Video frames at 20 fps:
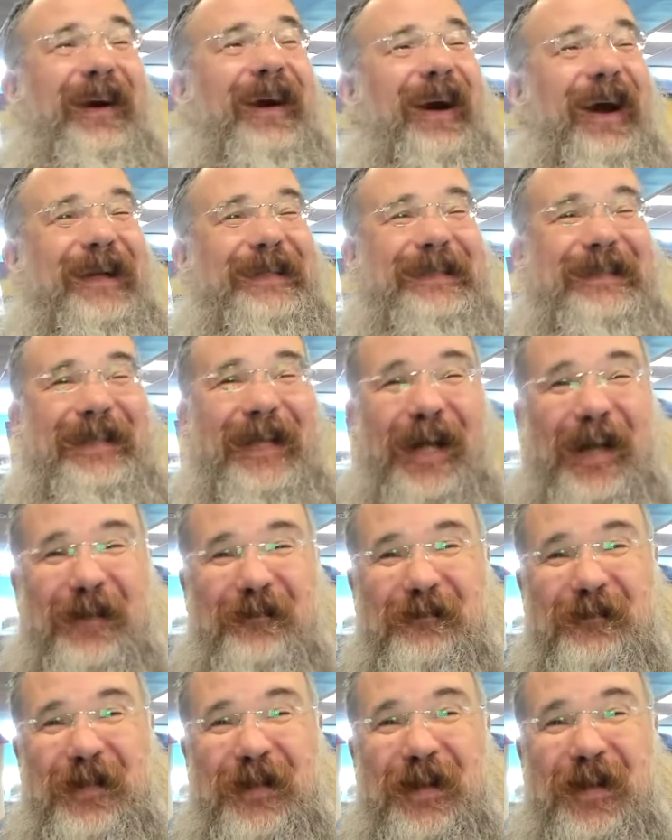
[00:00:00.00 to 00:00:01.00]

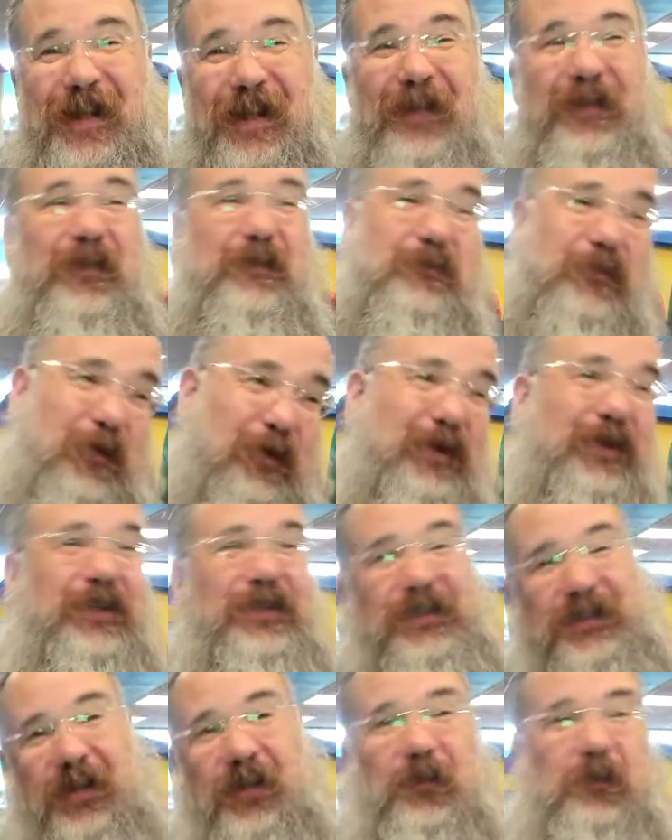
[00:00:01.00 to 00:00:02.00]
Hashem is
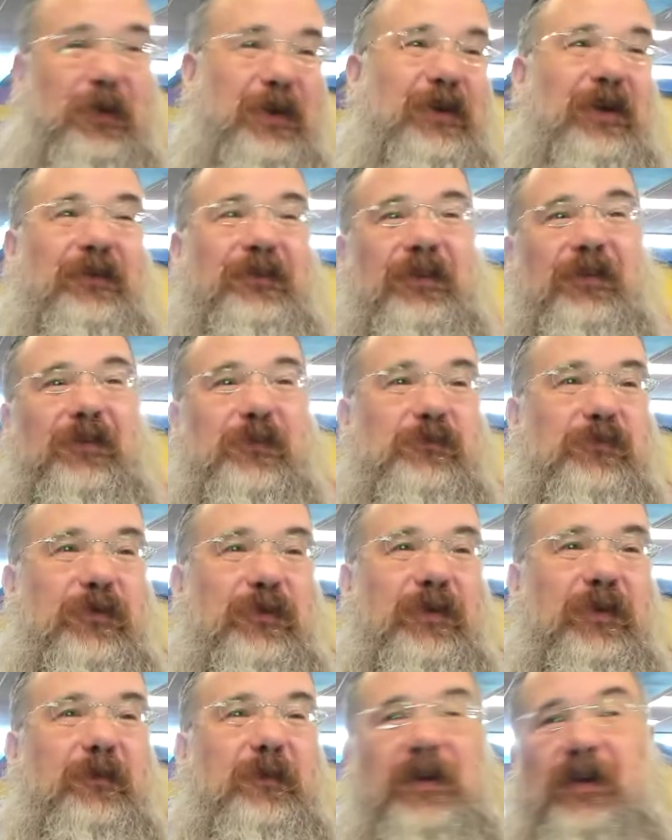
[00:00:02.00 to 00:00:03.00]
important just because he's
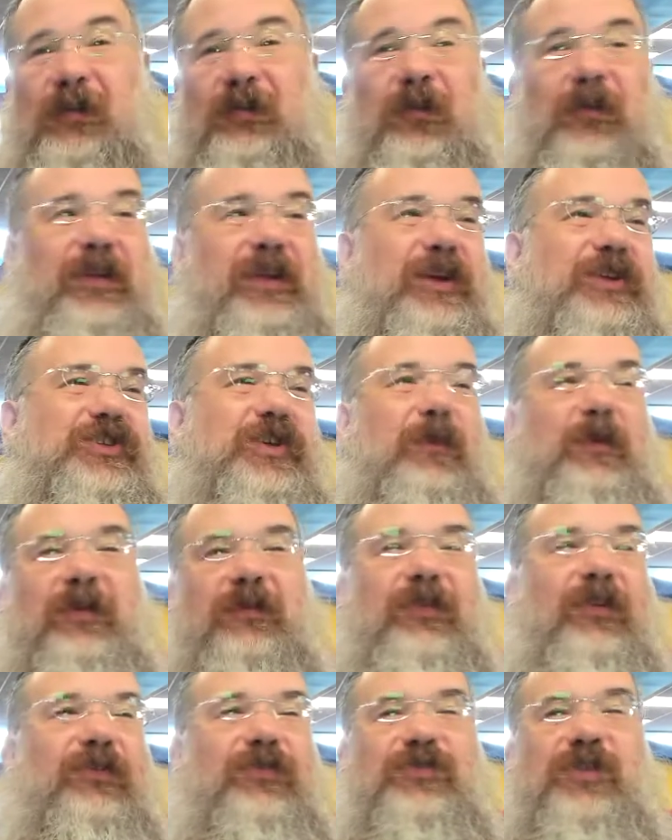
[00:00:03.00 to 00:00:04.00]
important, because only Hashem
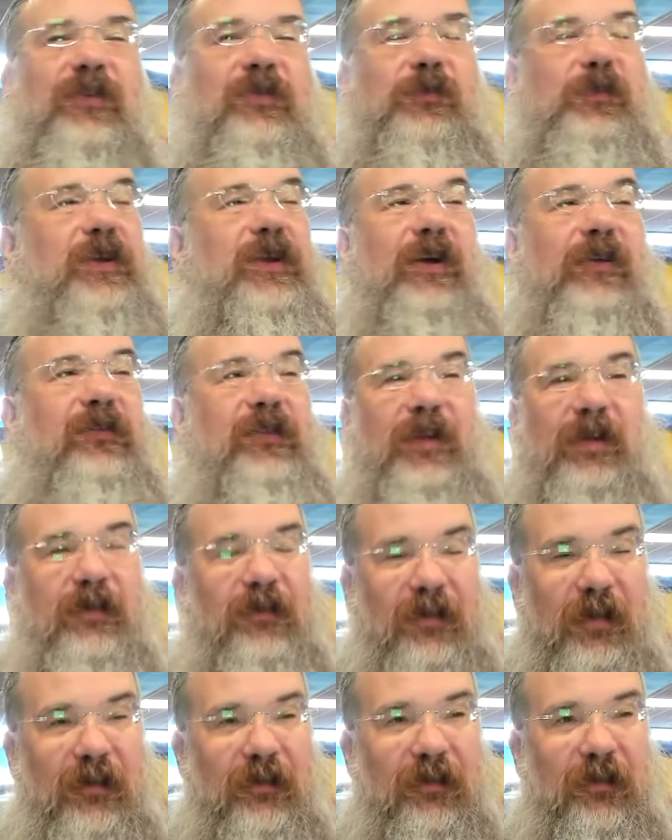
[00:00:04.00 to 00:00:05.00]
exists just because he
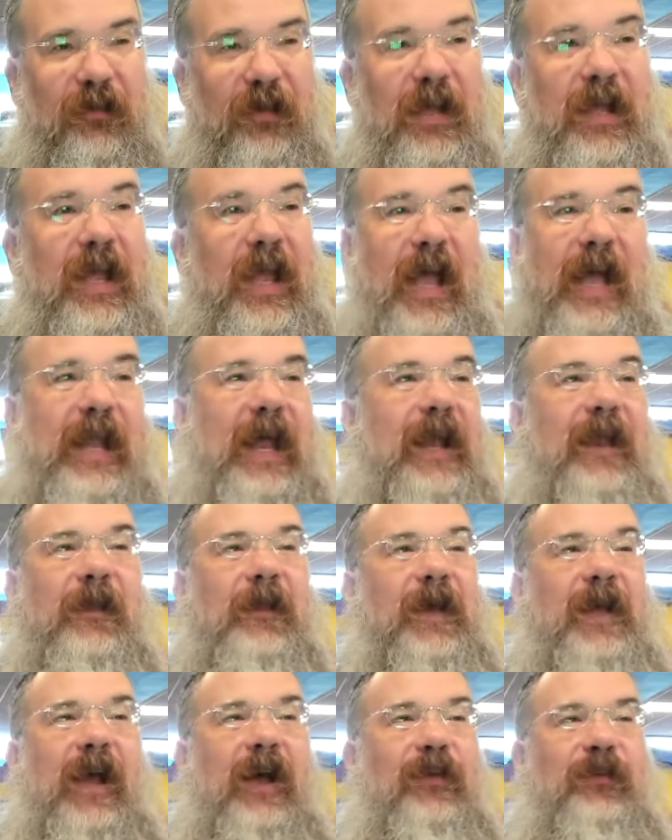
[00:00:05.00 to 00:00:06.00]
exists. And
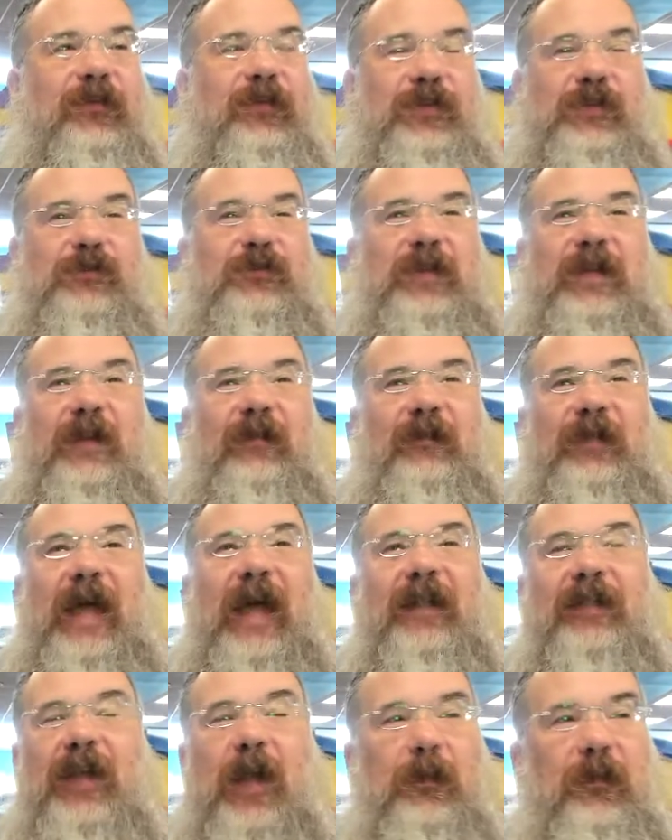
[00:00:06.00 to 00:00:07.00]
anything else that you give
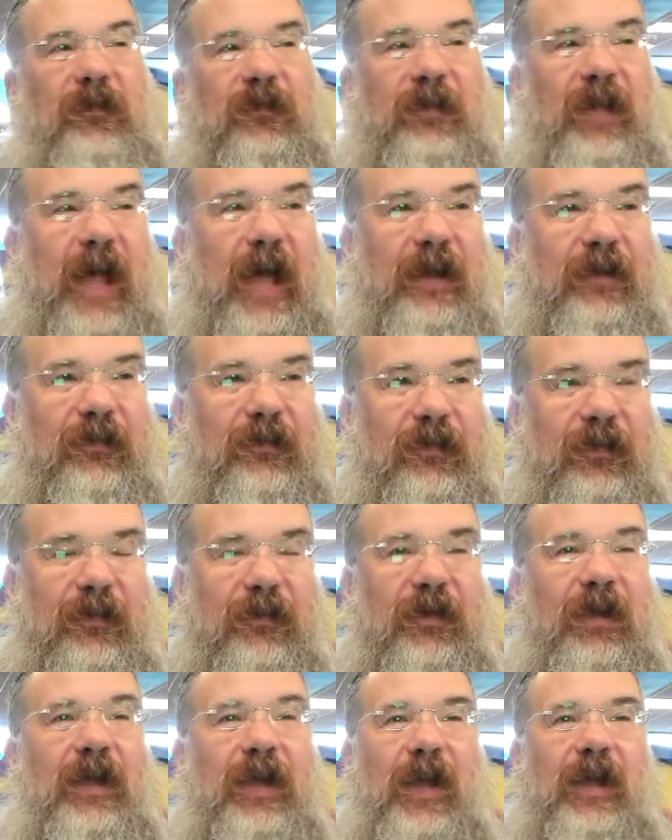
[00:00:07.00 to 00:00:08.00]
that type of status
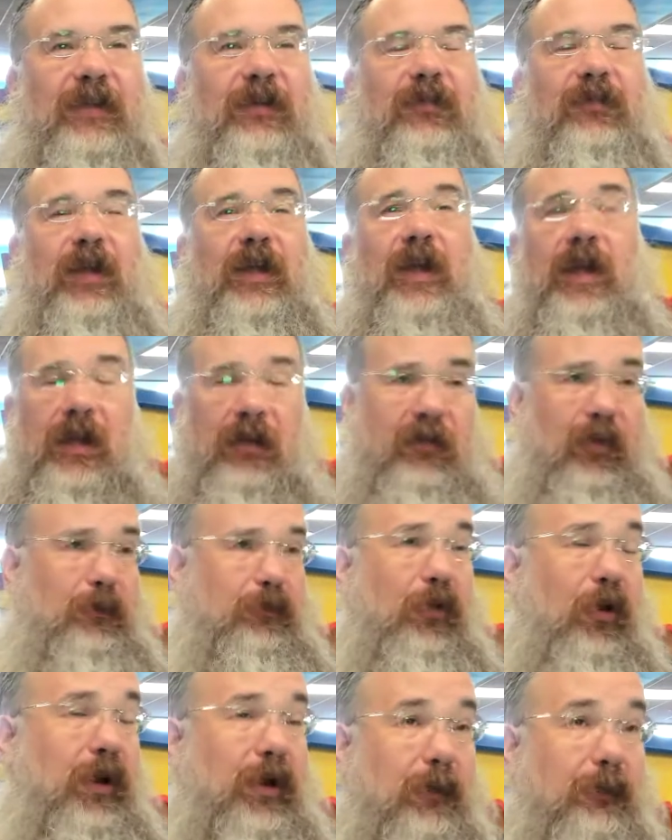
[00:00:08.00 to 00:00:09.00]
to, and you say, it's
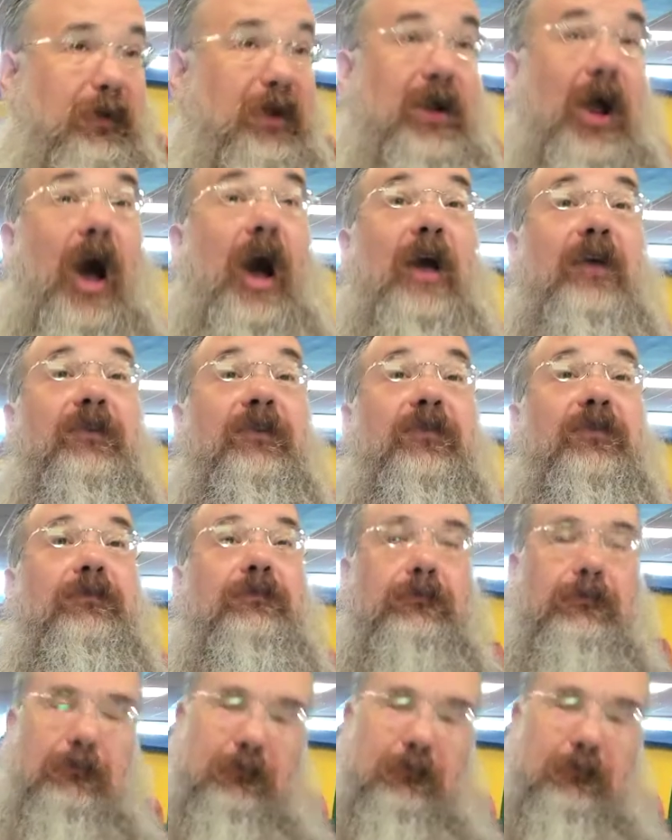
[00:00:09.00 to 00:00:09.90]
important because